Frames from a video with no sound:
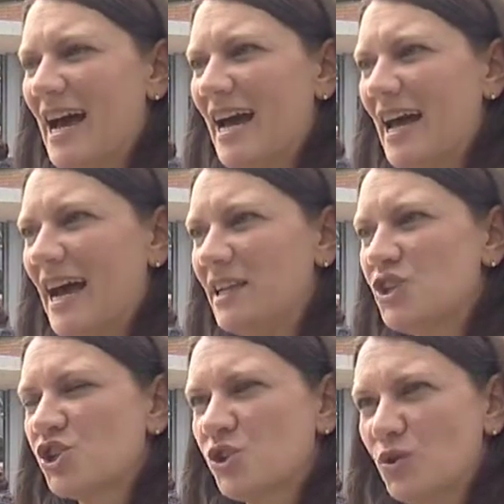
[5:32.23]
and I'll
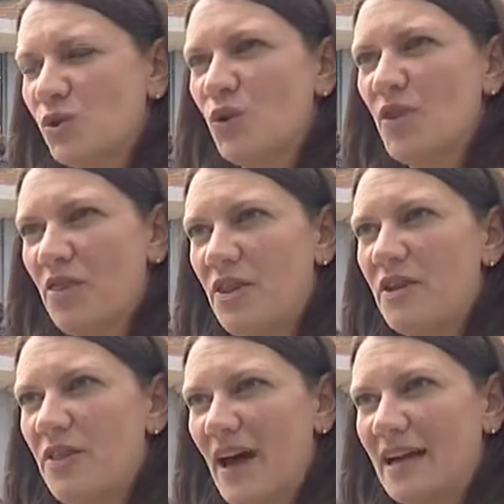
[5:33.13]
ensure
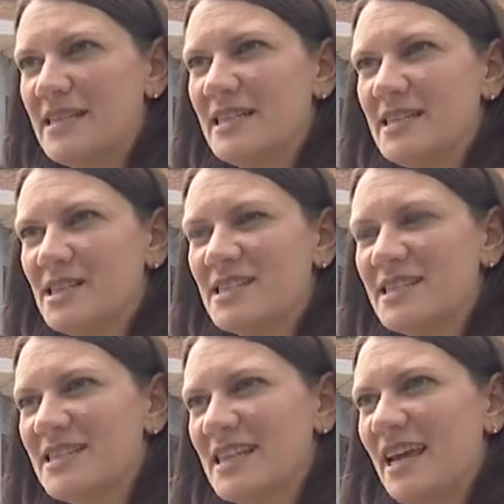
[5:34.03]
that that is
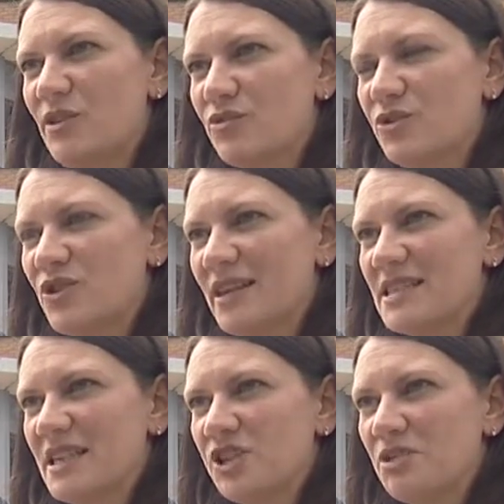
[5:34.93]
sustained through
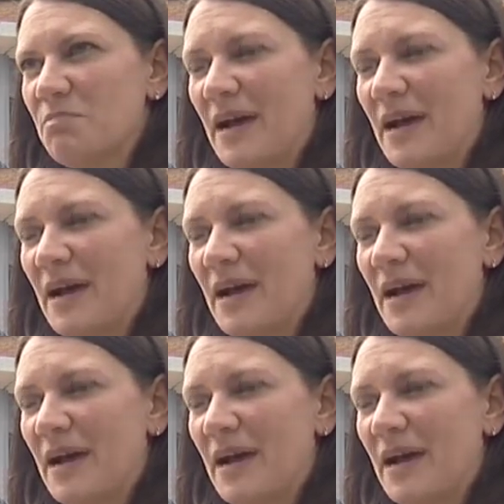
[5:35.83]
transition